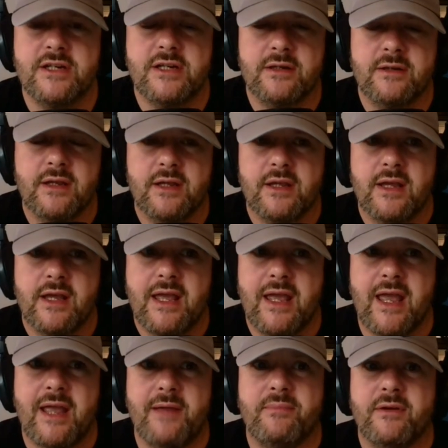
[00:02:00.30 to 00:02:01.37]
year.
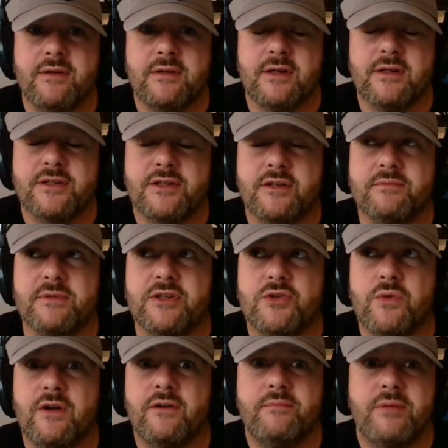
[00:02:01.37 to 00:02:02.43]

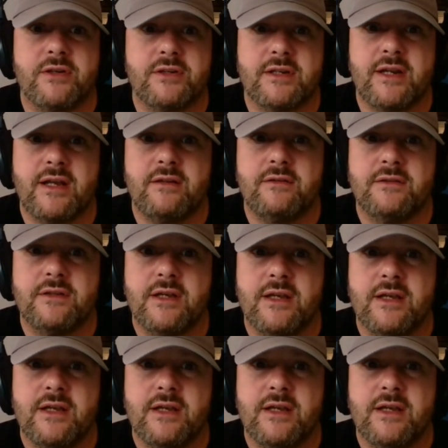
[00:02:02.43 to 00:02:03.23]
12 personnel